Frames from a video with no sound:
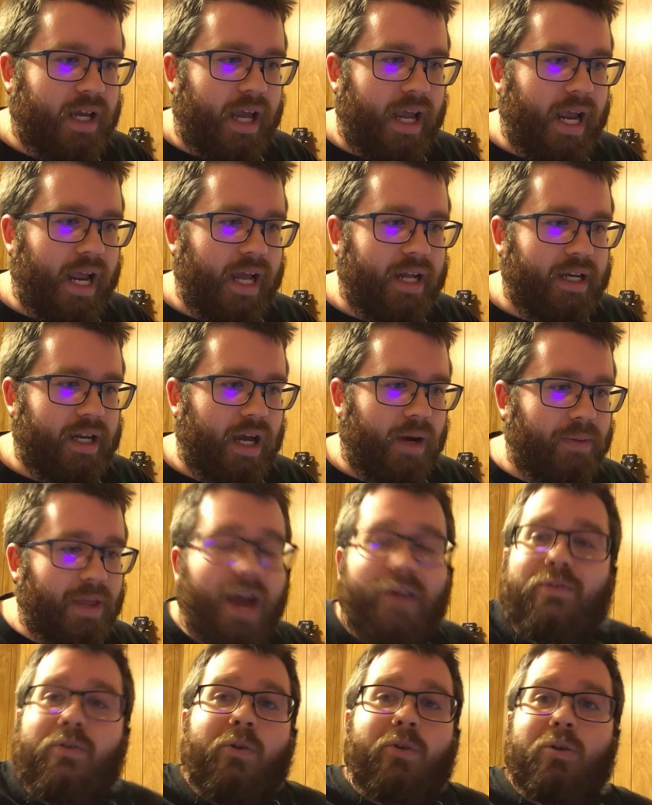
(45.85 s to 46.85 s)
And uh,
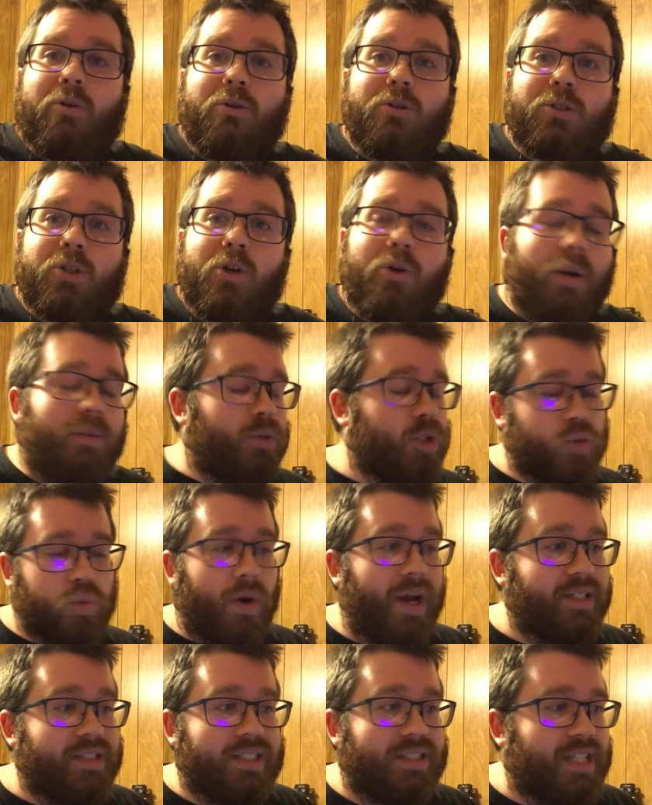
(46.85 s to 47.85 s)
without further ado, I'm just
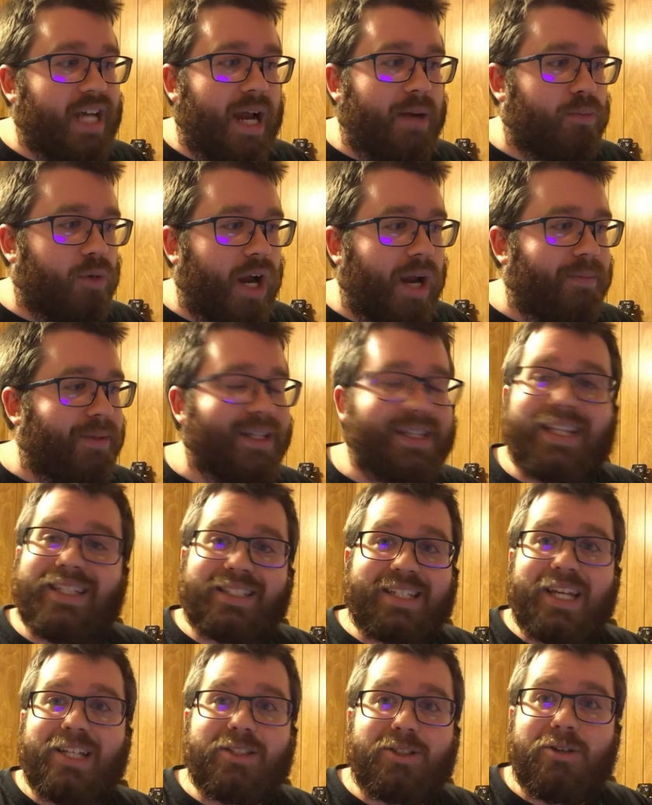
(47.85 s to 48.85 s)
wasting time rambling.
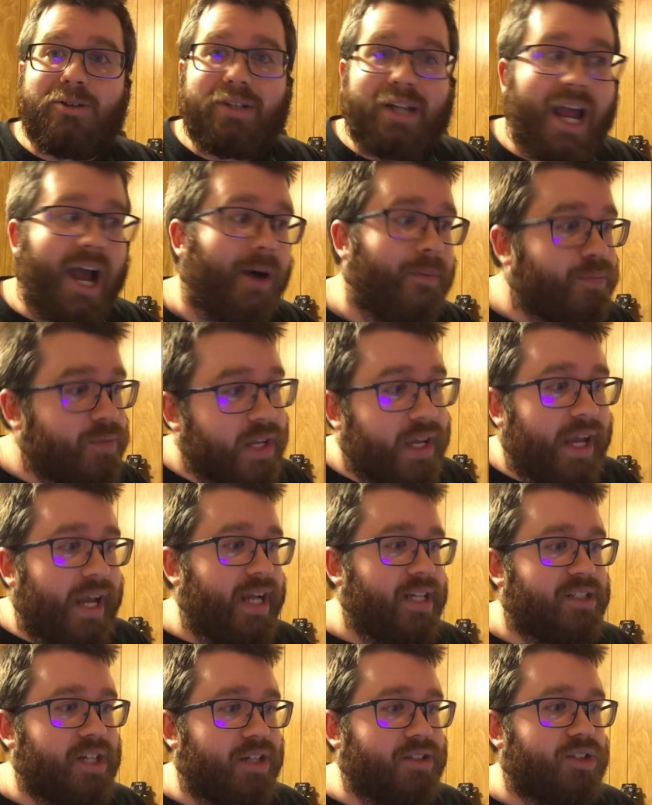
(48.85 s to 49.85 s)
Let's get into it now.
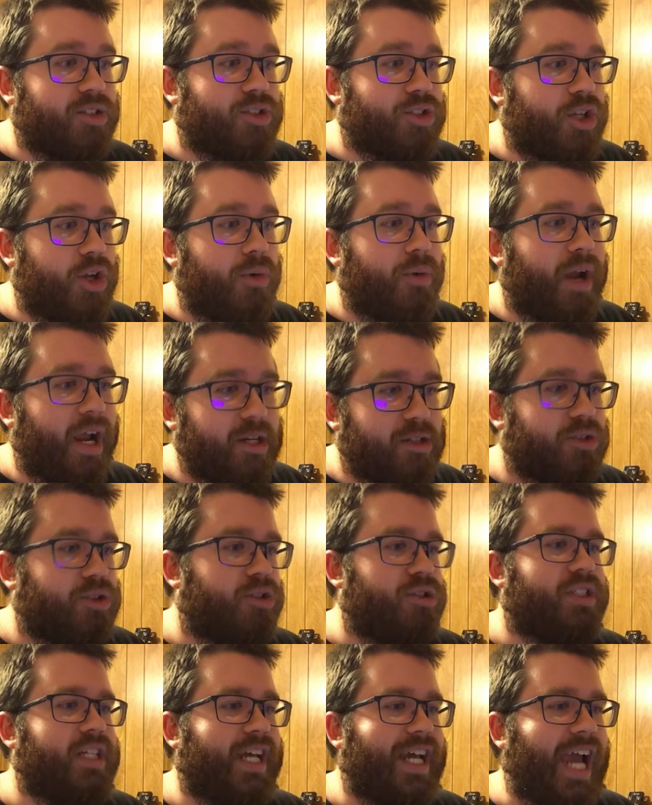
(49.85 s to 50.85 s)
Injustice 2,
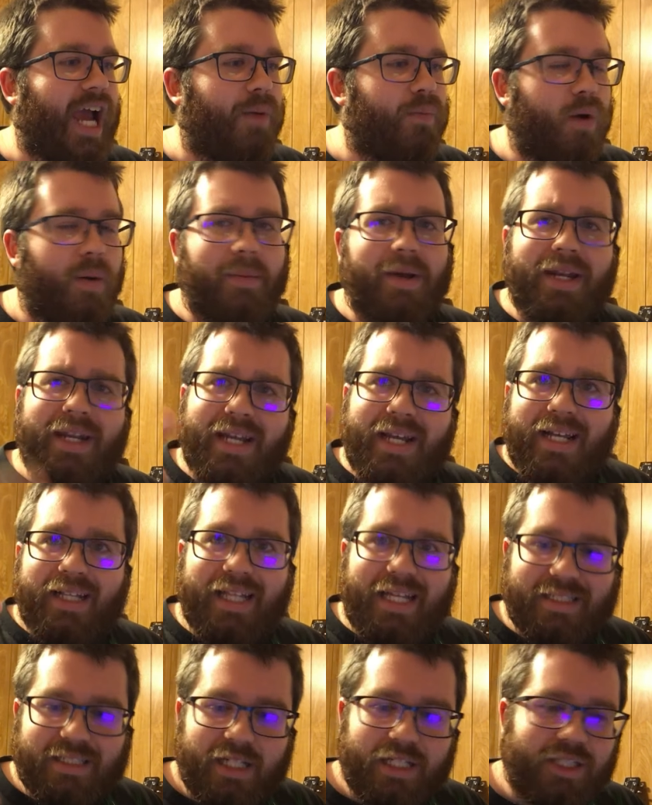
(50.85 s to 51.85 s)
introducing Catwoman.
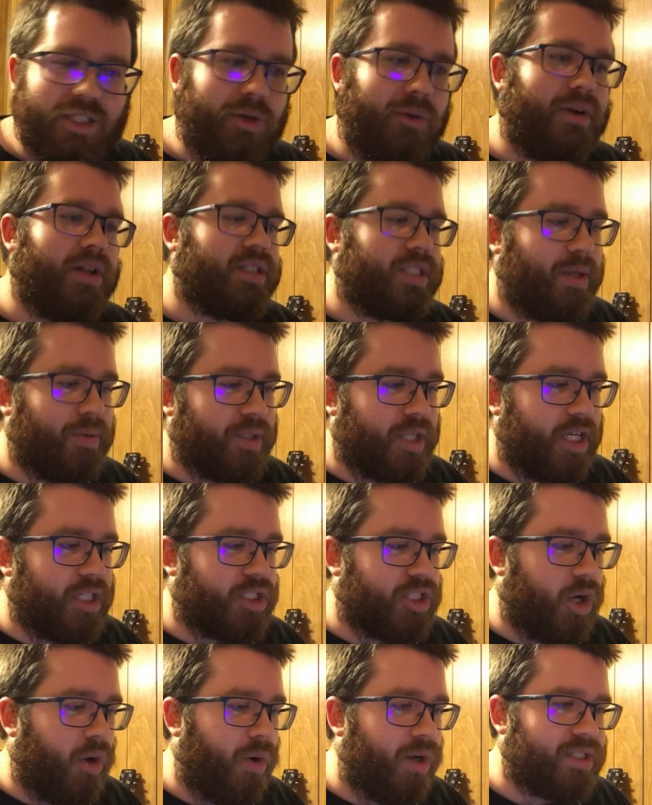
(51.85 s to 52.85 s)
Let's get into it and see what they
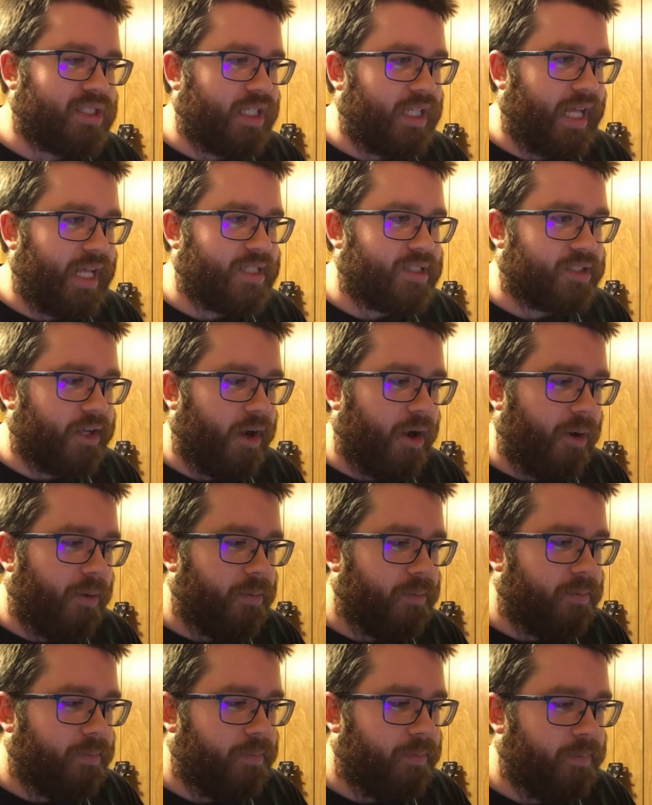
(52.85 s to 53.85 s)
show us. Let's
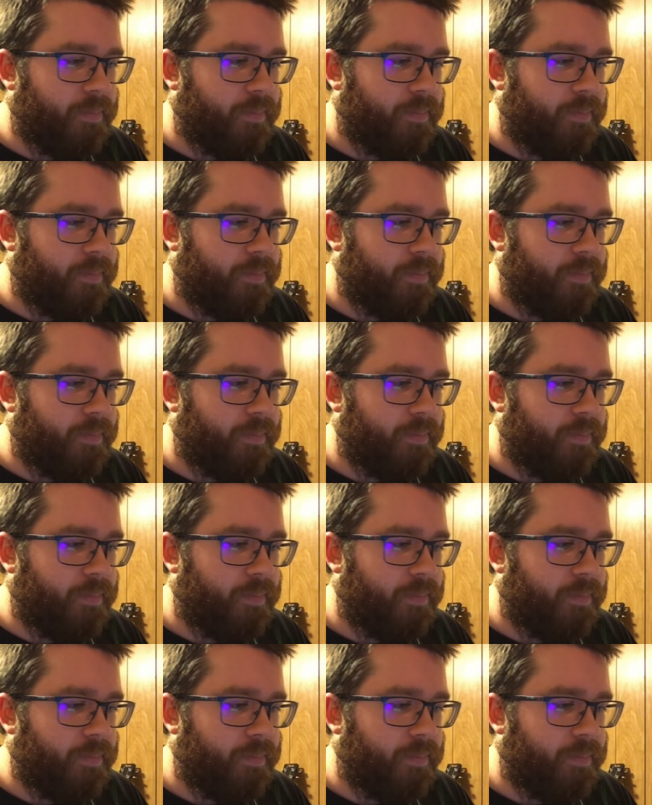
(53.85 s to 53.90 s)
go.